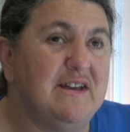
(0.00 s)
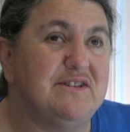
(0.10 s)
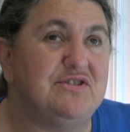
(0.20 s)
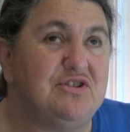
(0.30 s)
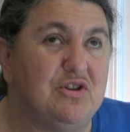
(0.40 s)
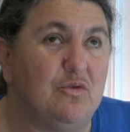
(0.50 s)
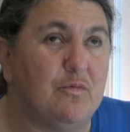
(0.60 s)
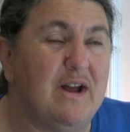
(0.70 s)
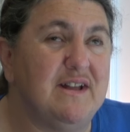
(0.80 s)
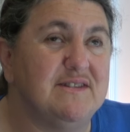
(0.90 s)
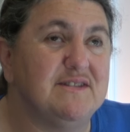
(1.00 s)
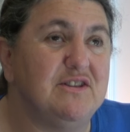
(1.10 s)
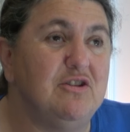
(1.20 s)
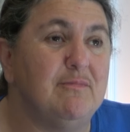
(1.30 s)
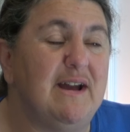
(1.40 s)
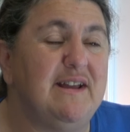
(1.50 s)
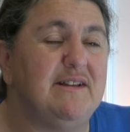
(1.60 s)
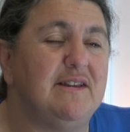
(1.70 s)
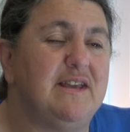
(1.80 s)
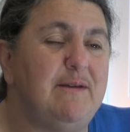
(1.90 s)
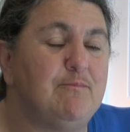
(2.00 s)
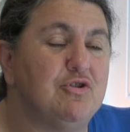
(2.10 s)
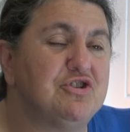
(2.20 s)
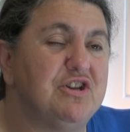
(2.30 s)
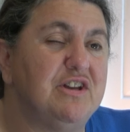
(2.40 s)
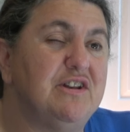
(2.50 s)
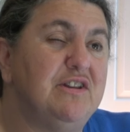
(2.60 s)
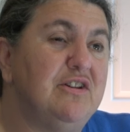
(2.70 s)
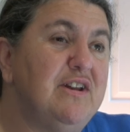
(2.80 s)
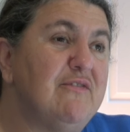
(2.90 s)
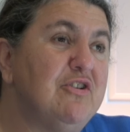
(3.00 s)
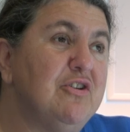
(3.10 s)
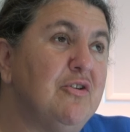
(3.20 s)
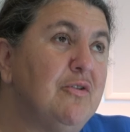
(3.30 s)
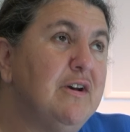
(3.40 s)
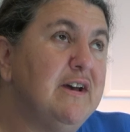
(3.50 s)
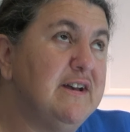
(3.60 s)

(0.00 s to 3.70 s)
still runs and you might keep pushing it and you never know.